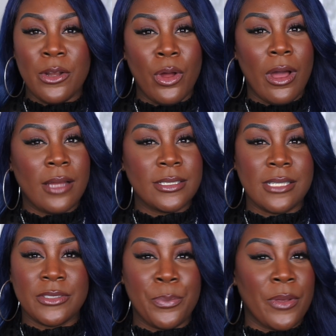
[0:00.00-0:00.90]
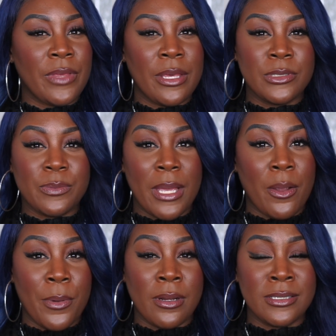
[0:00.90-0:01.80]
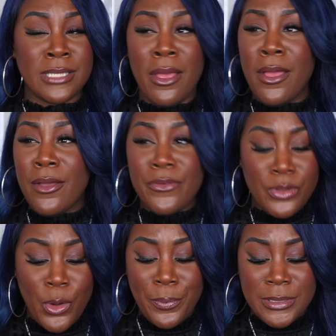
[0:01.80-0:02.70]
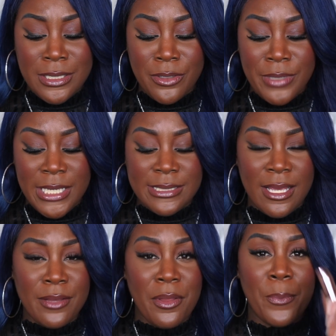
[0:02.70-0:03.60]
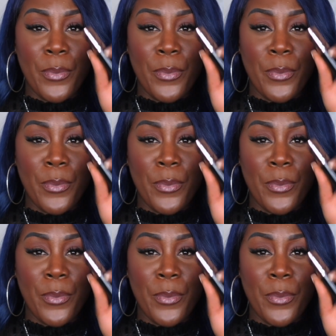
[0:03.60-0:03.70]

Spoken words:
a lot of Anastasia Beverly Hills makeup products for no particular reason,